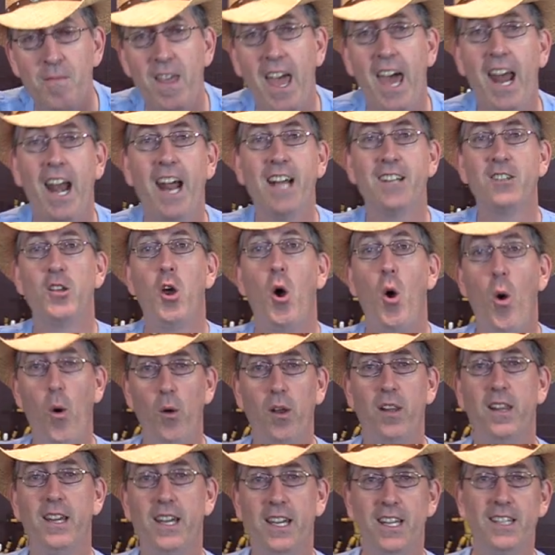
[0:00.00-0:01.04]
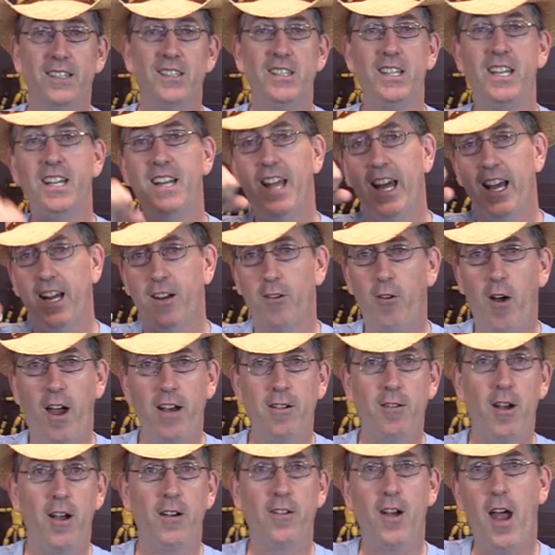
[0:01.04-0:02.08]
And I totally could see like
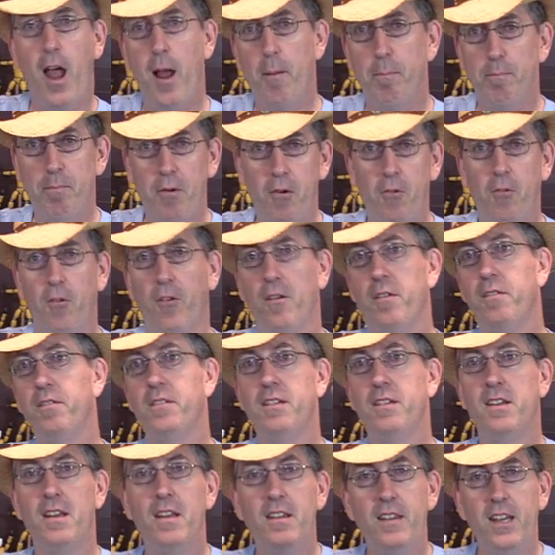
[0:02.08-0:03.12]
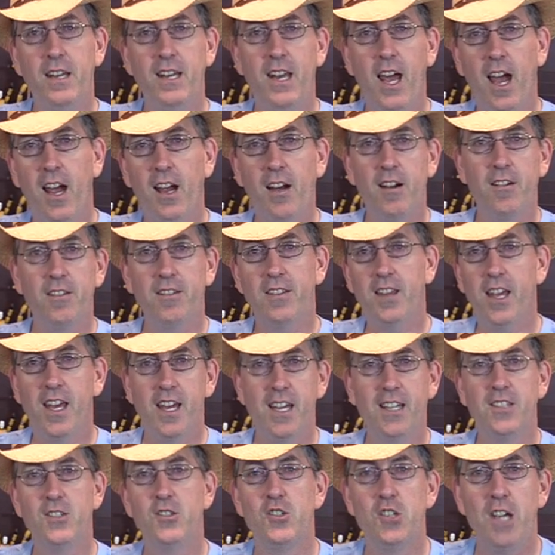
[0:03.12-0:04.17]
crank, crank, crank, boom. The darn
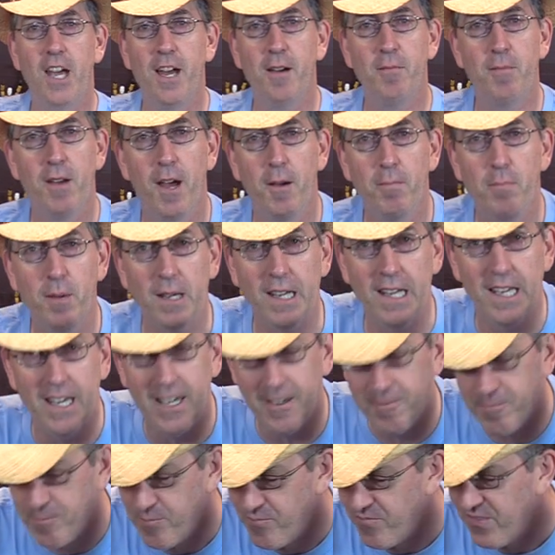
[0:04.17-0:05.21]
thing's jammed up again.